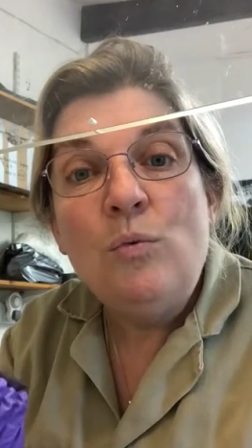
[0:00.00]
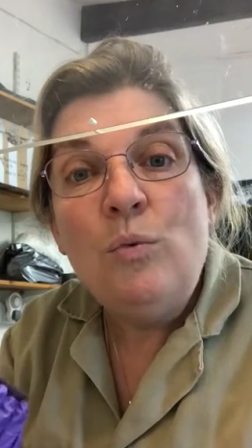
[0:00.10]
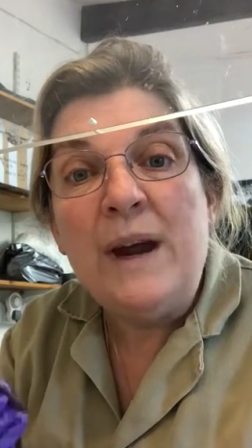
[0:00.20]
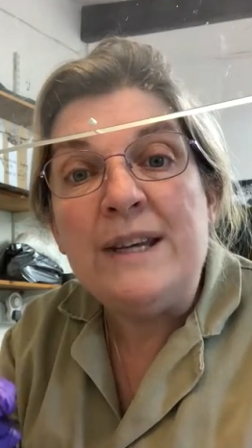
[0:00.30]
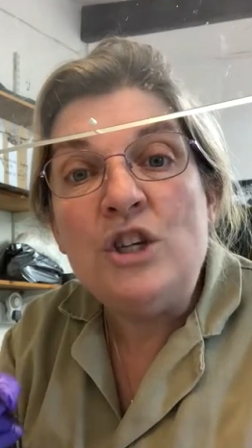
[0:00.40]

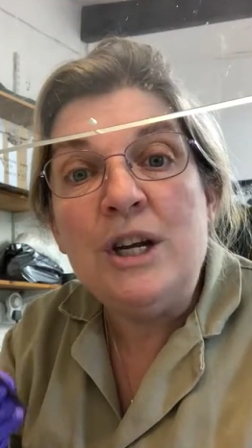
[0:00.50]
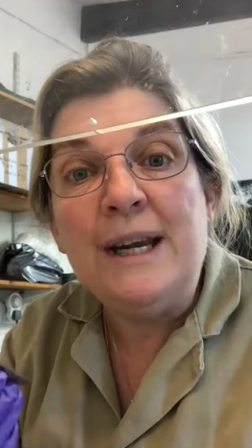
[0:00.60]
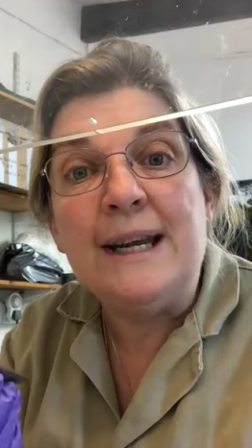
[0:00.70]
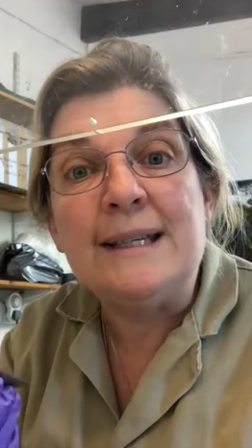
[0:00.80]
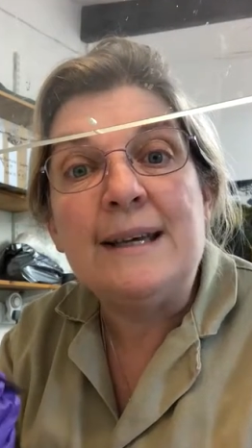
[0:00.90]
wedging
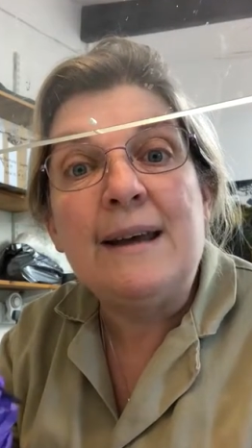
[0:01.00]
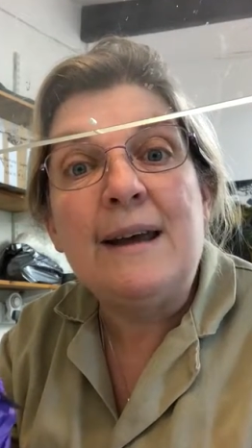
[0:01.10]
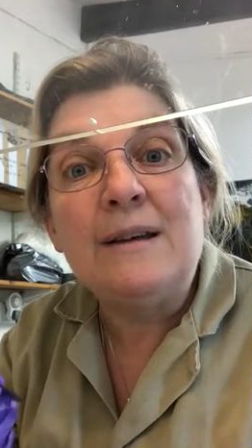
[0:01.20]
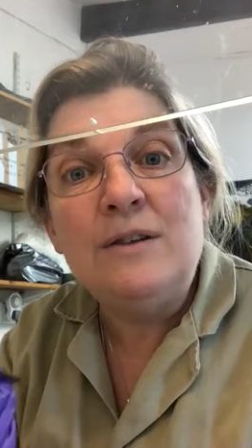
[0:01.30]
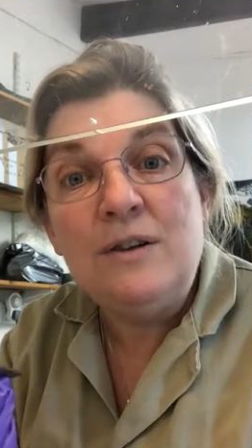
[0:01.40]
it
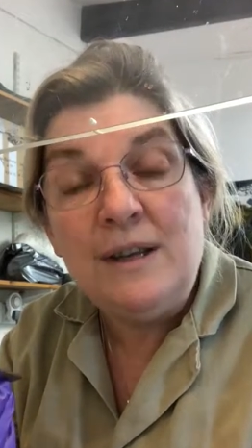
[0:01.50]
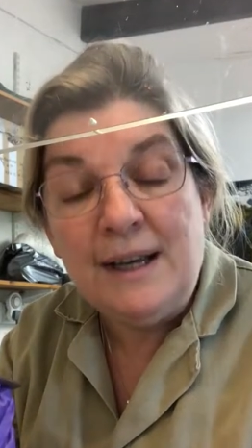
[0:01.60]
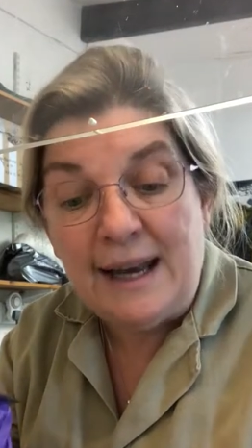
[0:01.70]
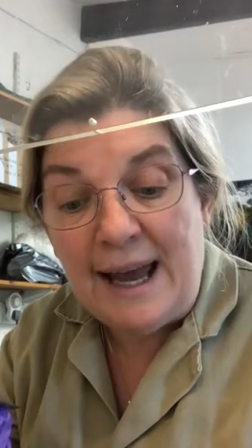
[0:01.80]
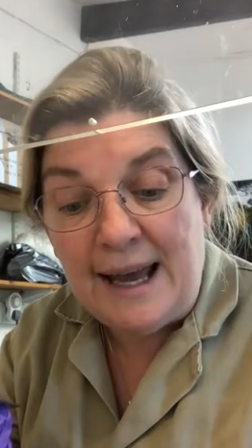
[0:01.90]
under the
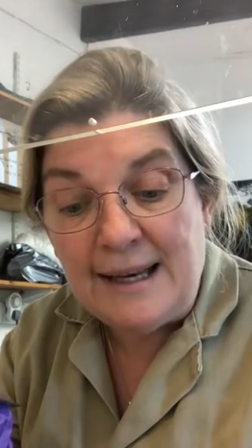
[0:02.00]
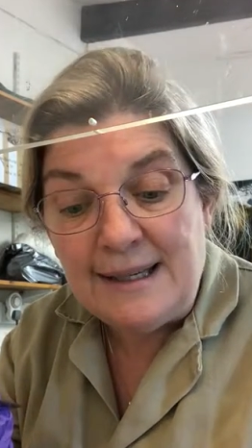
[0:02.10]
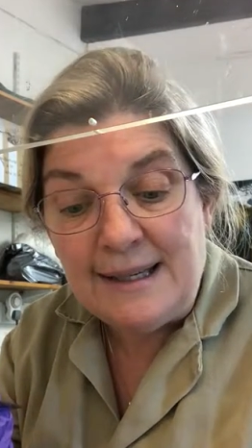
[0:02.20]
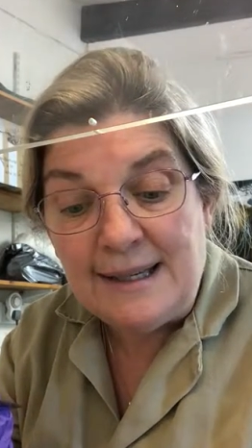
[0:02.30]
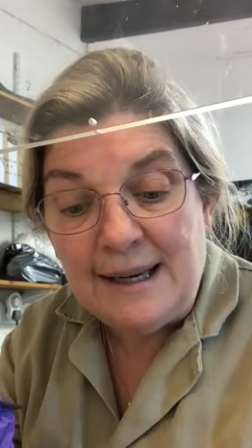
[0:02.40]

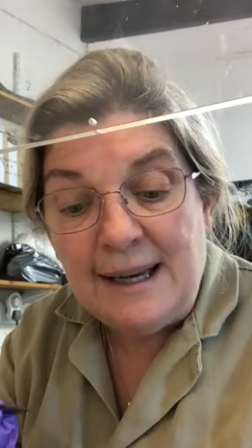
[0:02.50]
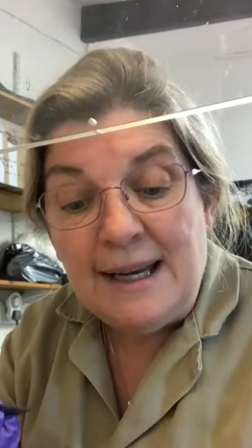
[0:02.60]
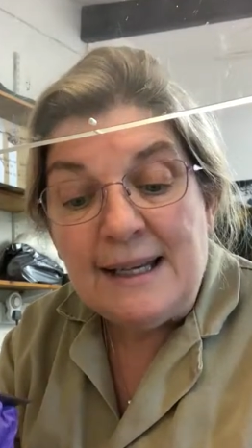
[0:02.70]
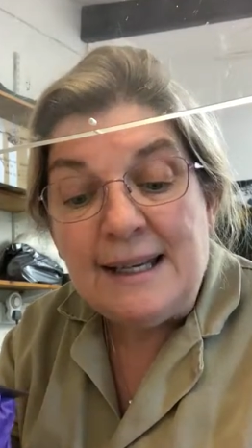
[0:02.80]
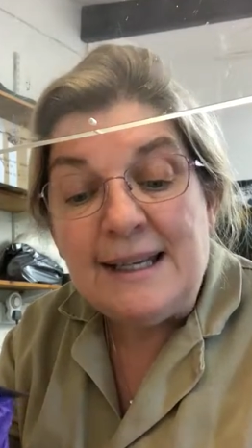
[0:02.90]
glass
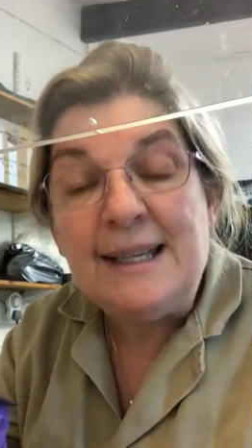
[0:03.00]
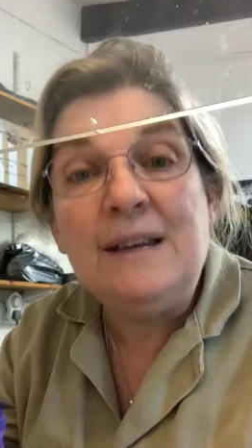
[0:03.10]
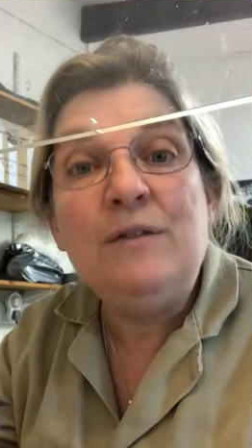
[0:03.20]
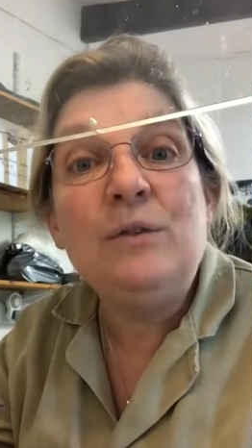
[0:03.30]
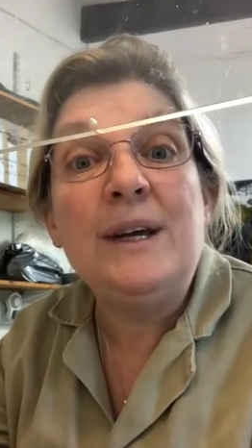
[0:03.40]
to see
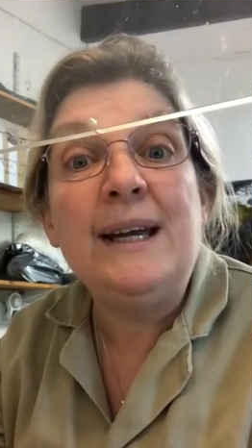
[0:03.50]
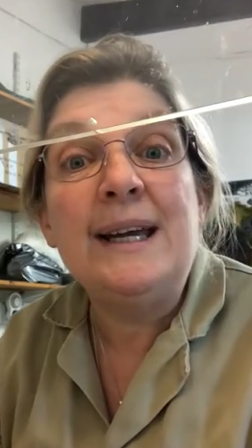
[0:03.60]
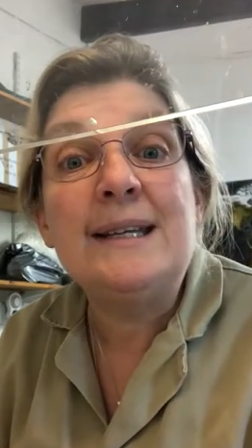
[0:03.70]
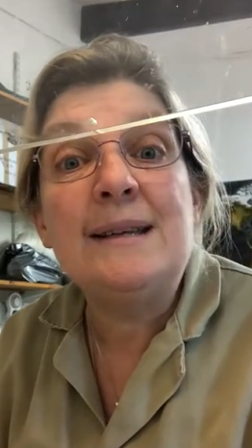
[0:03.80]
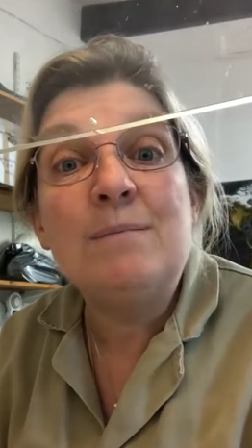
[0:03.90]
if you can
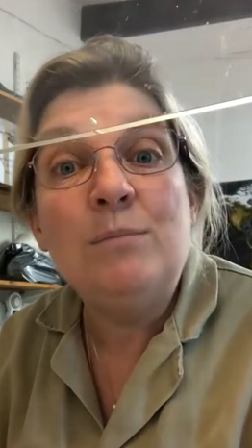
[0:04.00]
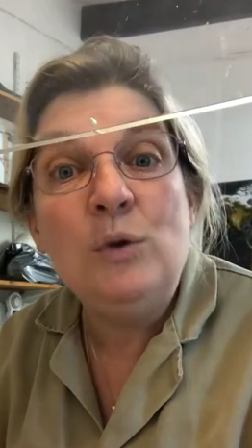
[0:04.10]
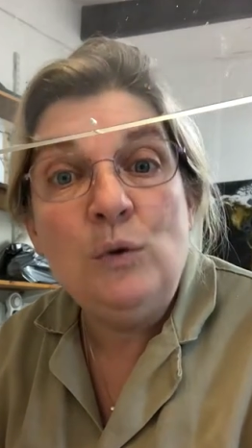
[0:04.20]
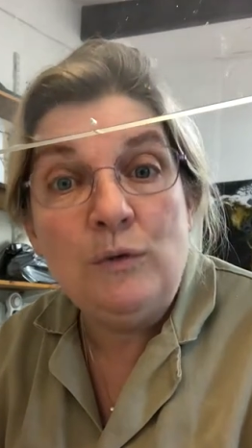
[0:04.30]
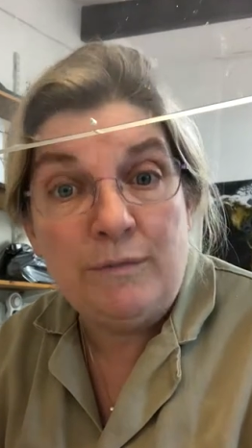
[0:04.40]
get some
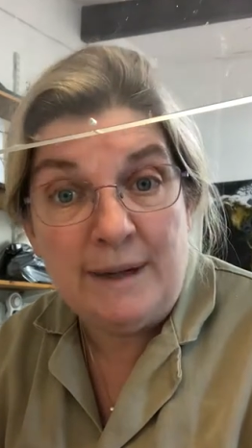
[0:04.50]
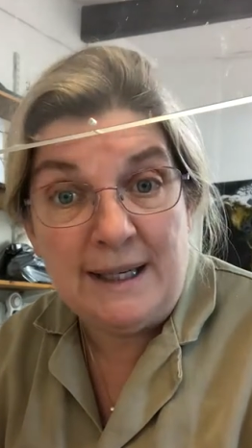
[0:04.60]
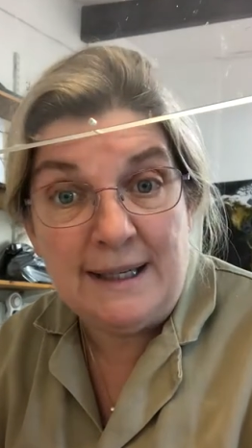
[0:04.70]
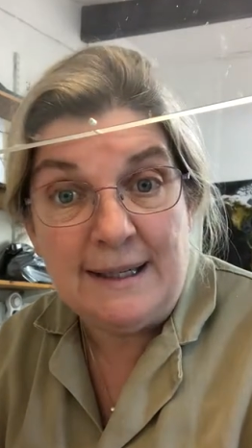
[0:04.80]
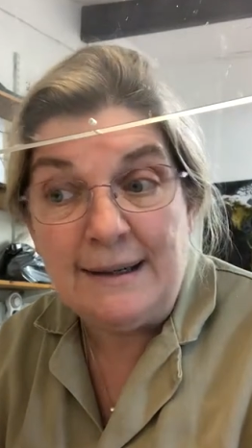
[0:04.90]

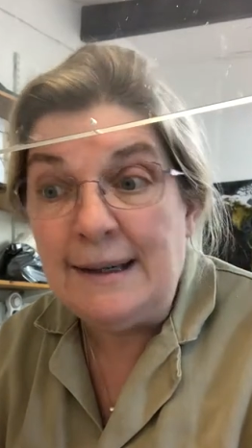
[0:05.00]
movement.